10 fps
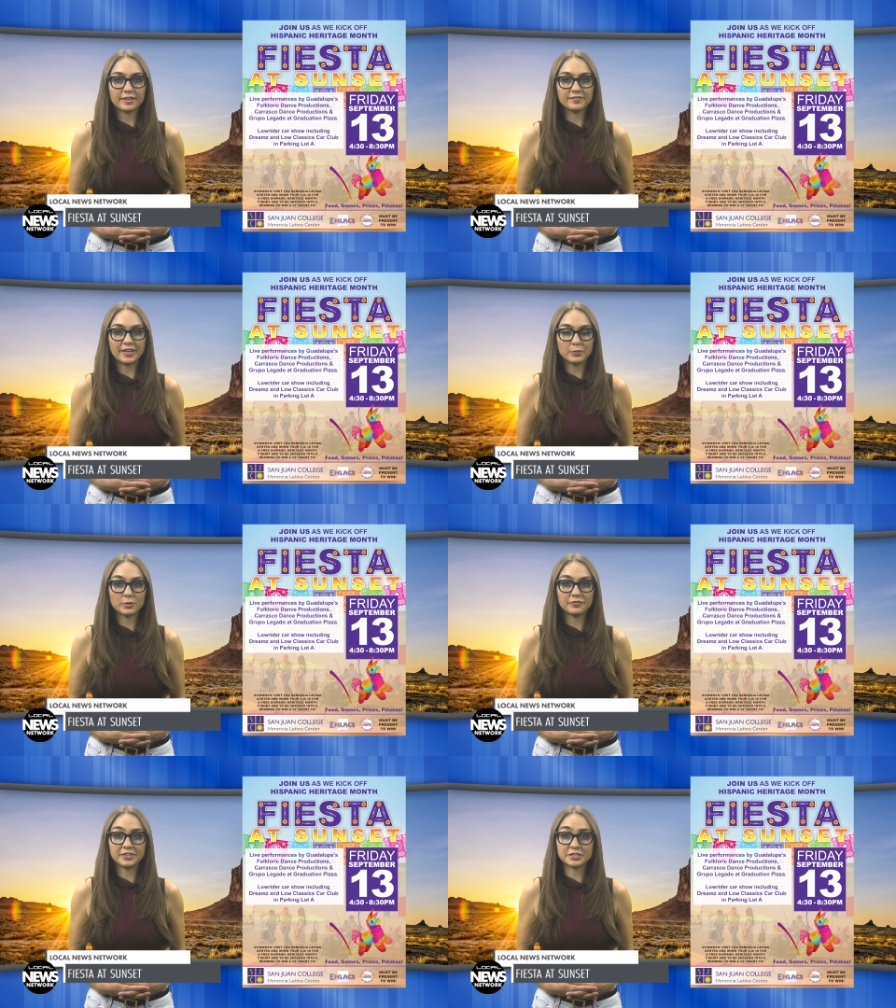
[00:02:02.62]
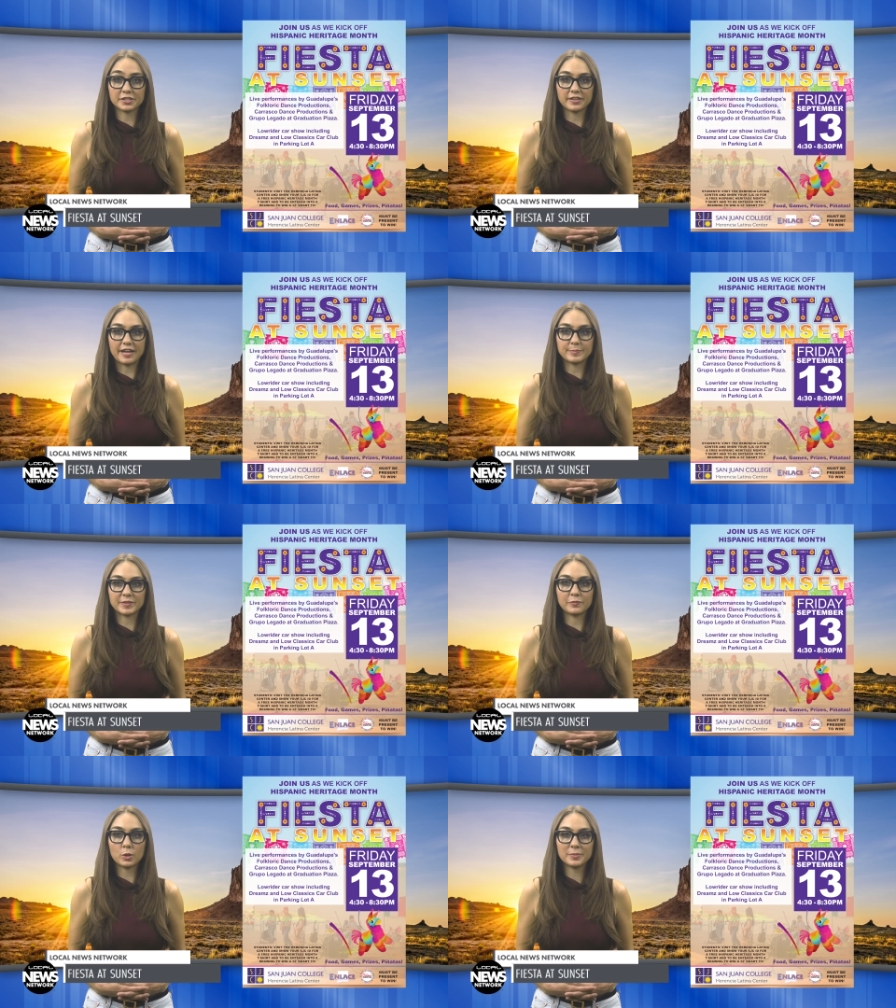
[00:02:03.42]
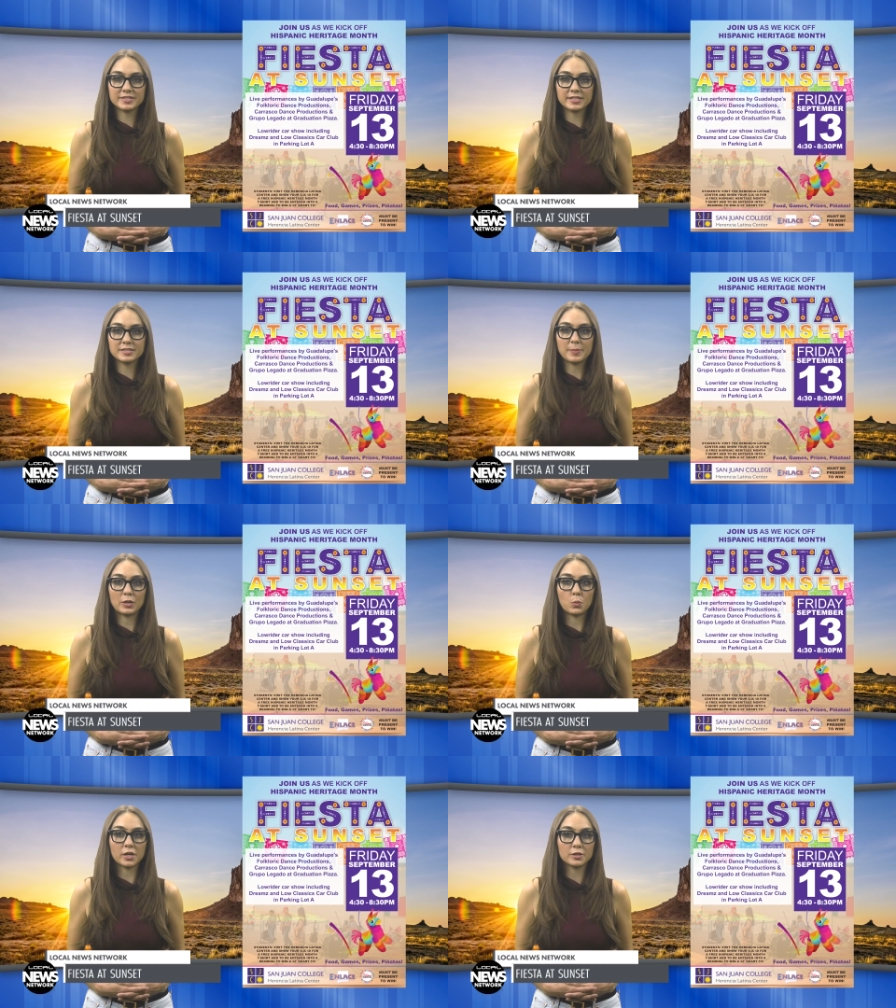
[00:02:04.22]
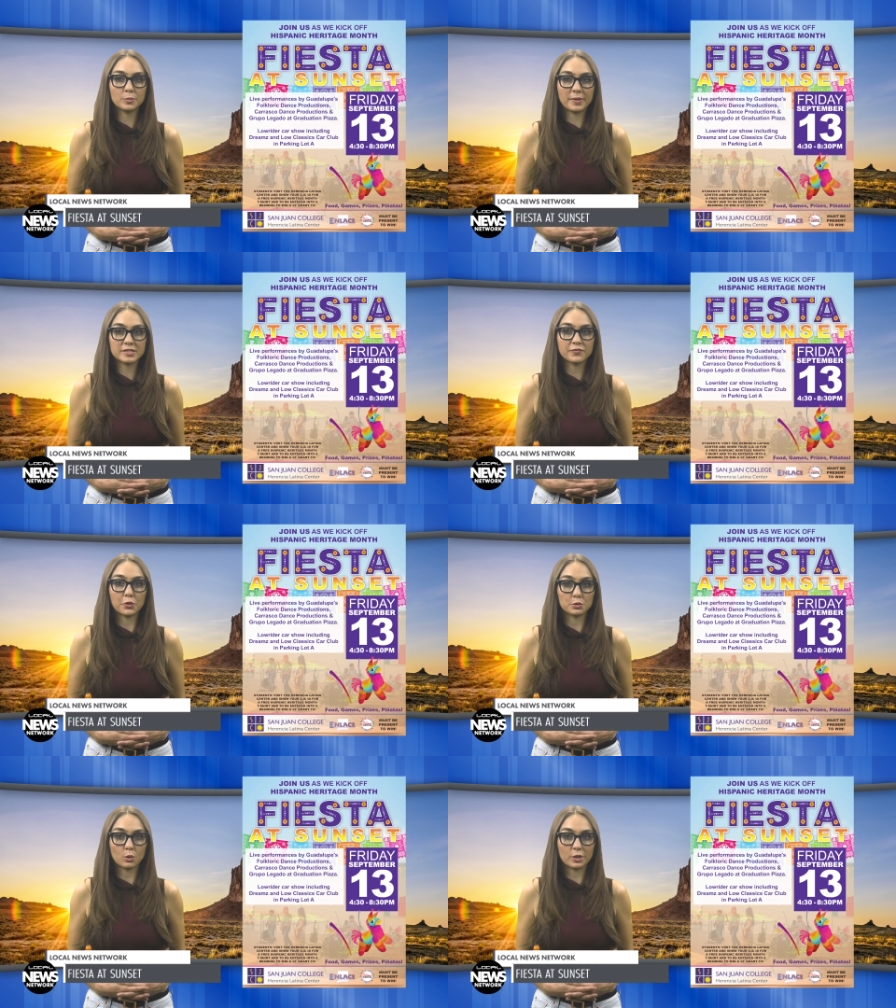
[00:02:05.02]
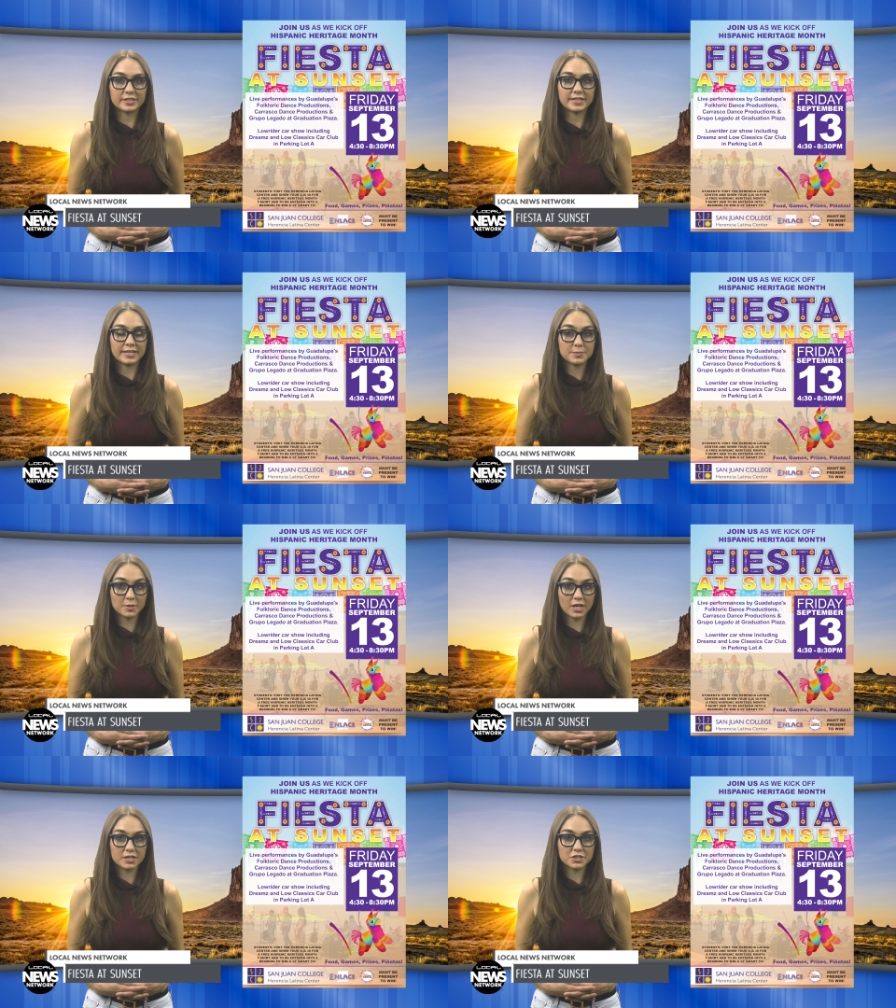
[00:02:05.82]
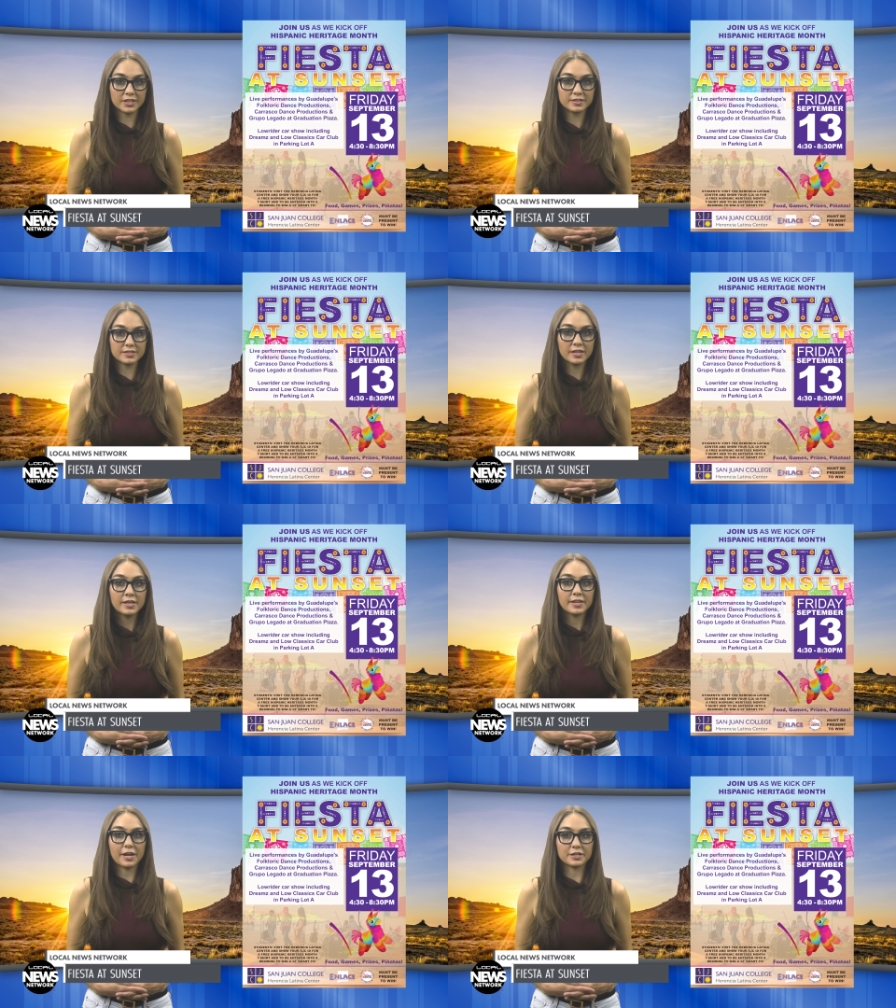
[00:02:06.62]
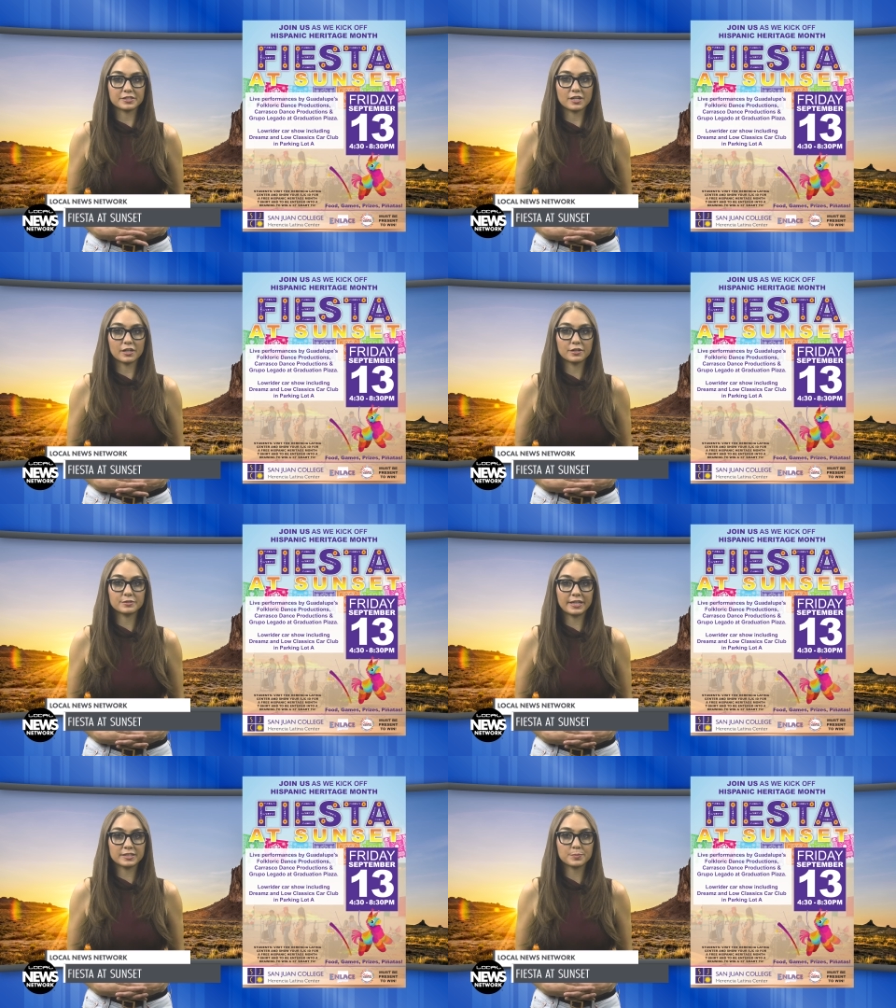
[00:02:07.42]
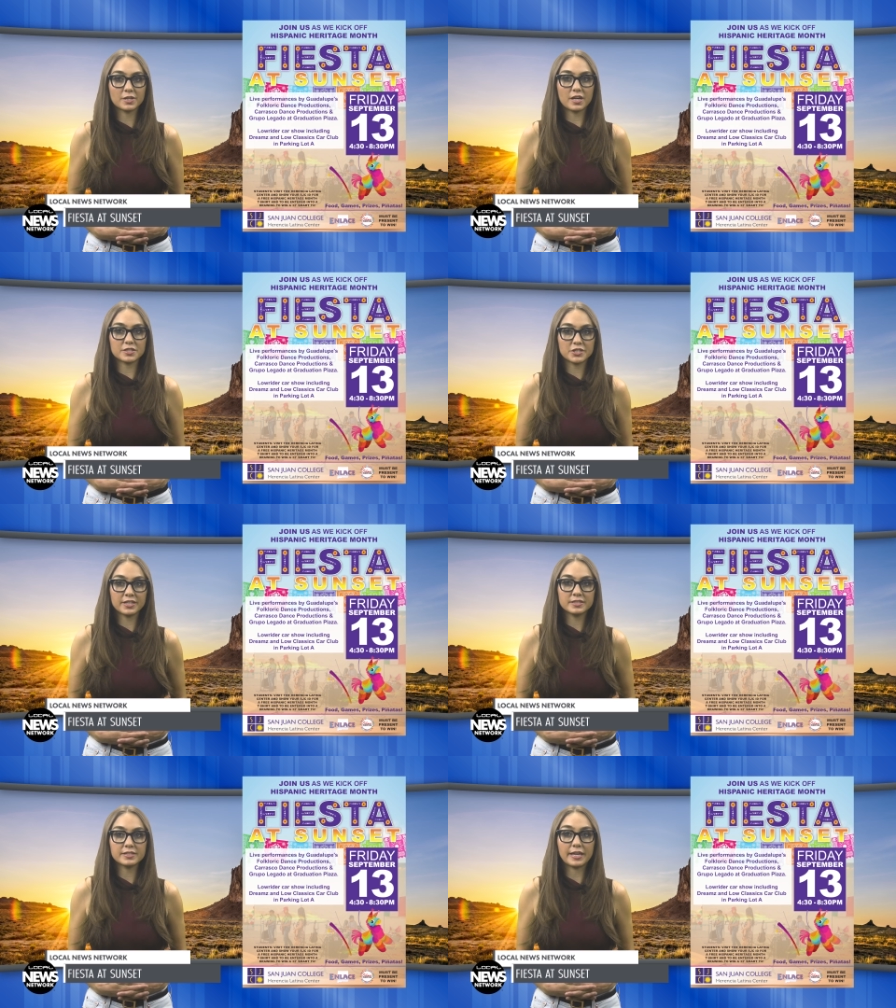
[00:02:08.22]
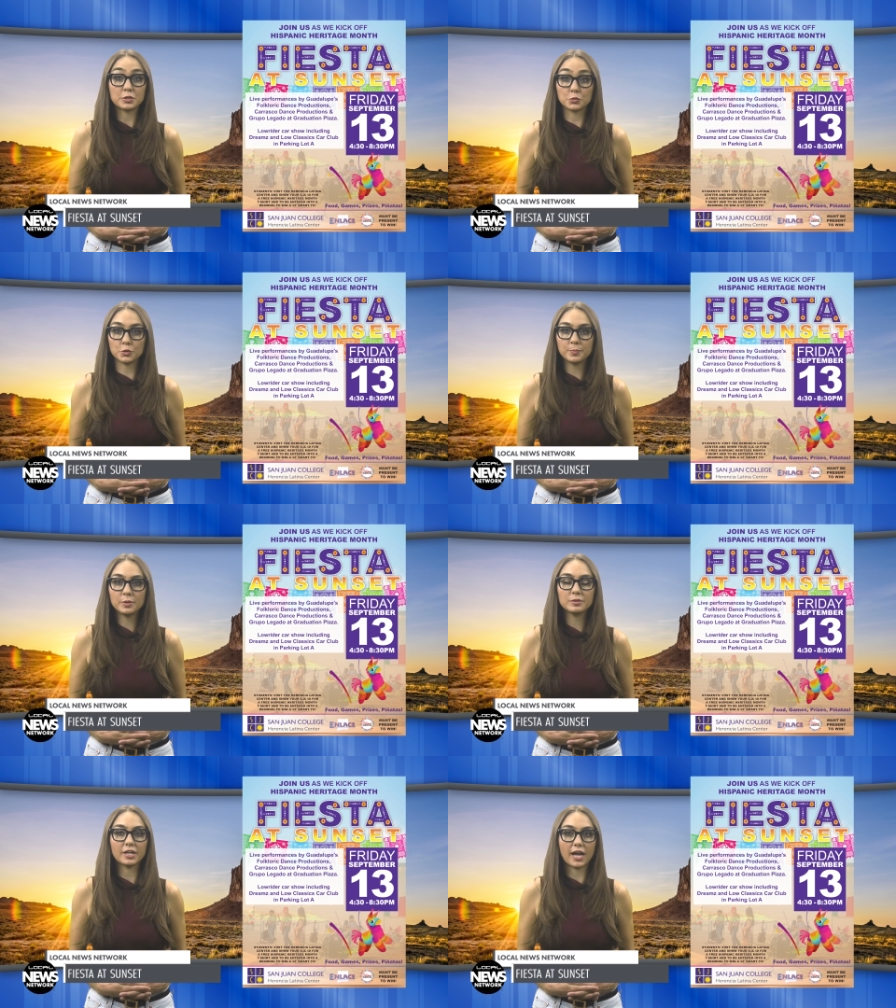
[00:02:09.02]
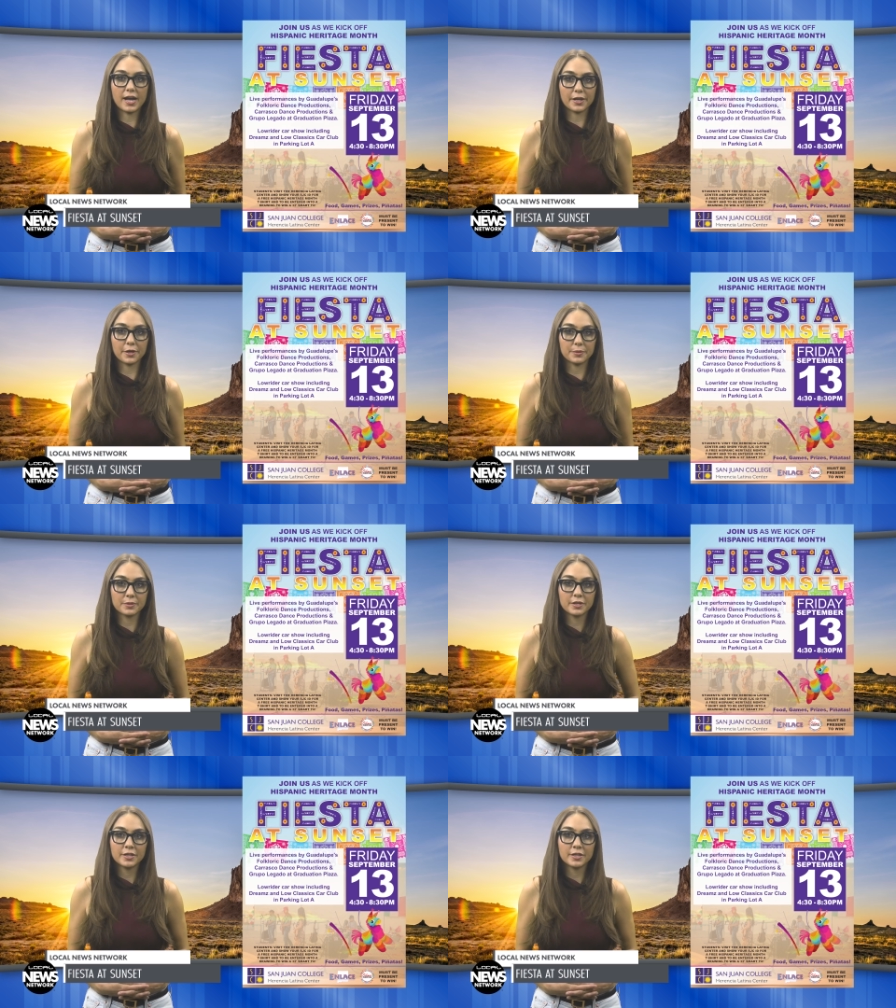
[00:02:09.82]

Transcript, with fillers: event will feature live performances by Guadalupe's Folkloric Dance Productions, Carasaco Dance Productions, and Grupo Legado.